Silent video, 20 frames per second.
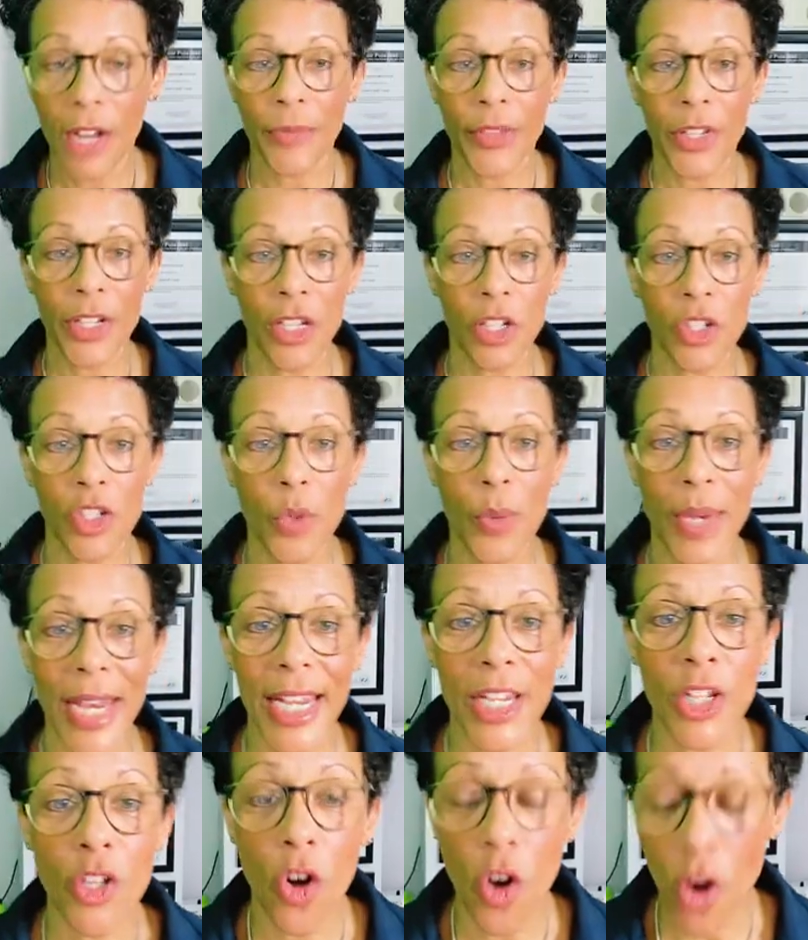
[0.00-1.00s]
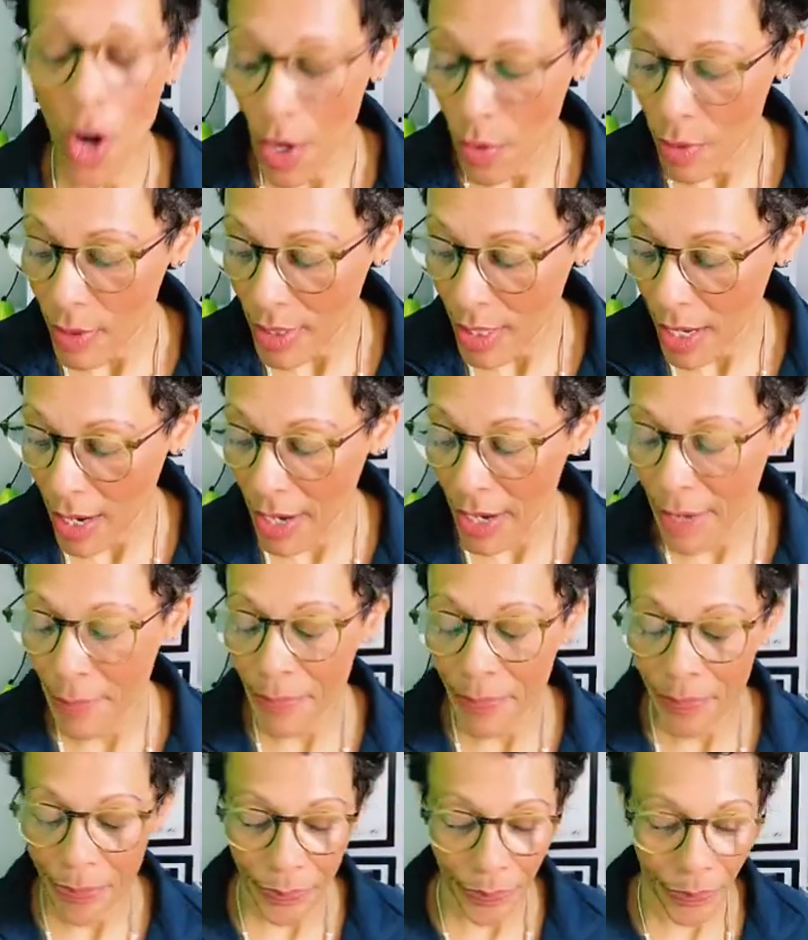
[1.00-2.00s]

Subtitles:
You can do it in your own time.